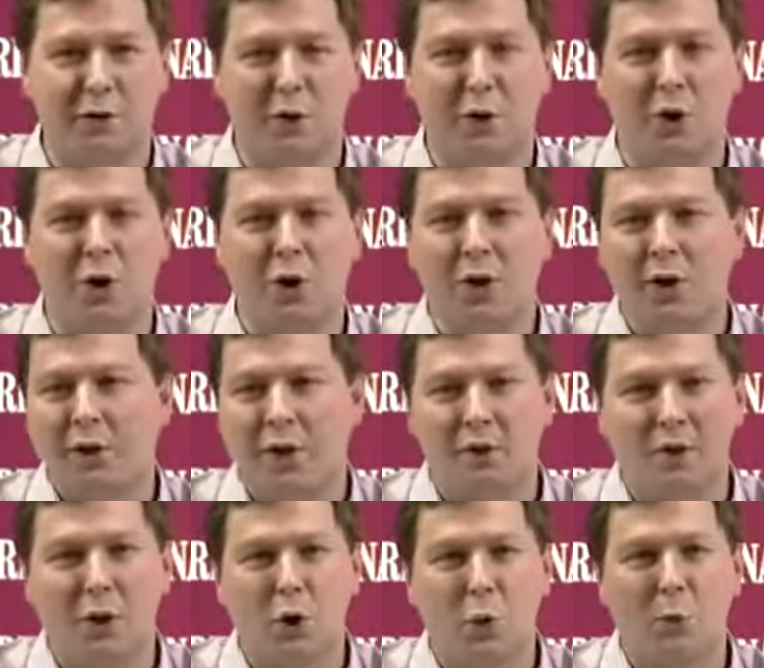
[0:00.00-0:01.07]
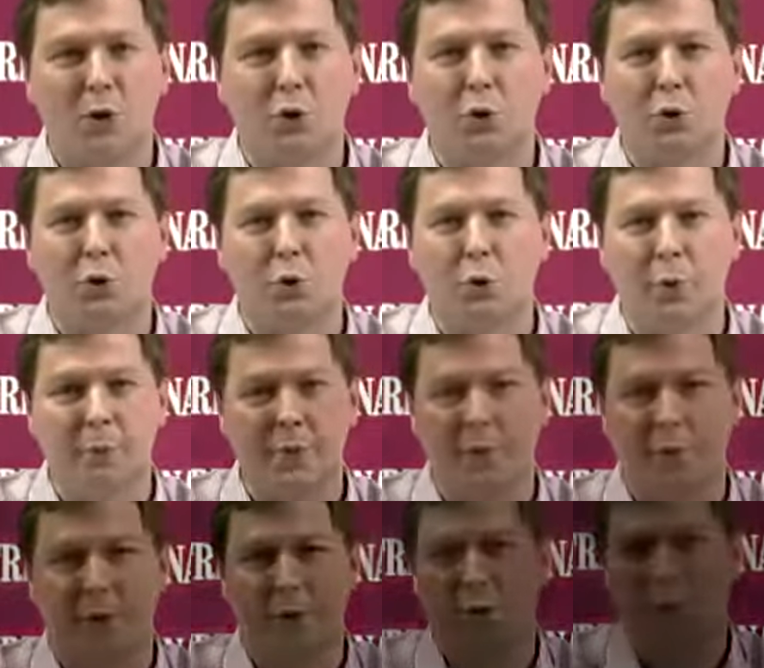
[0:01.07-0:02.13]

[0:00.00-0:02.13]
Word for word: So definitely robots should do repeatable